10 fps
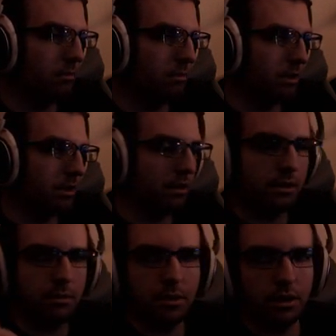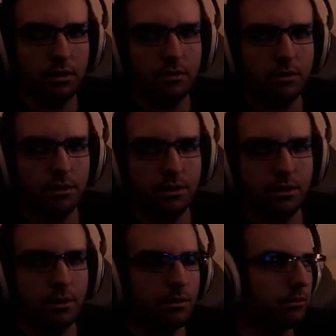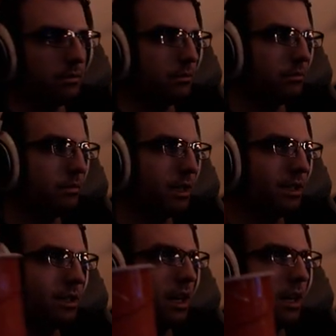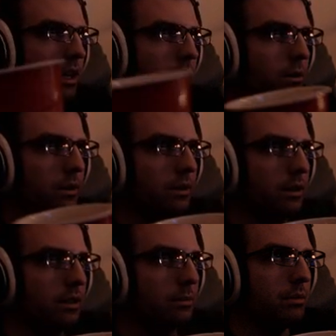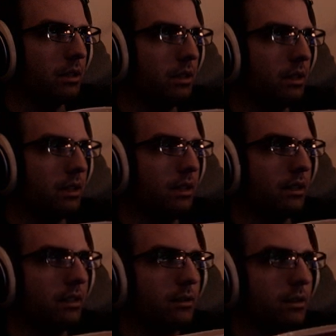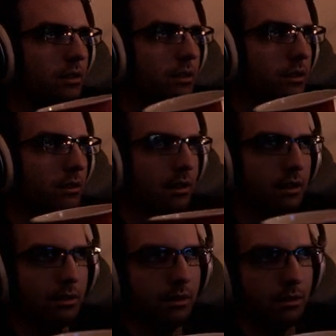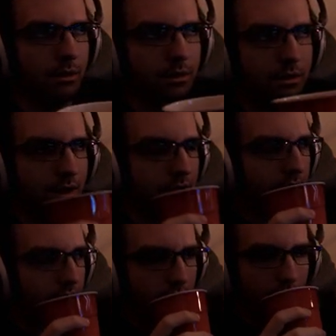But it's a bit for sure. It's just kind of like, oh, we saw that spooky lady. You know, what is she doing here? What is her deal?